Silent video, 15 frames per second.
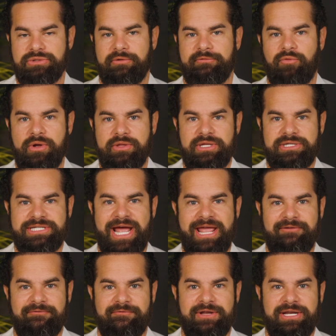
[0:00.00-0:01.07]
So avoid the
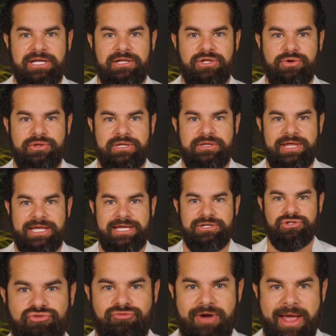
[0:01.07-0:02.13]
tight-fitting clothing that can
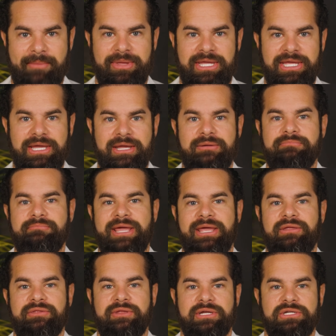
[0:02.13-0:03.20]
trap heat and make
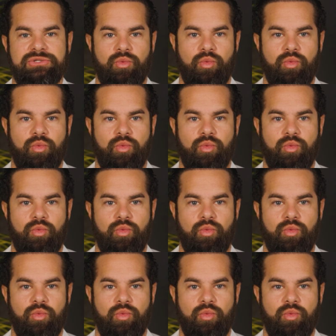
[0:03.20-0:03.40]
things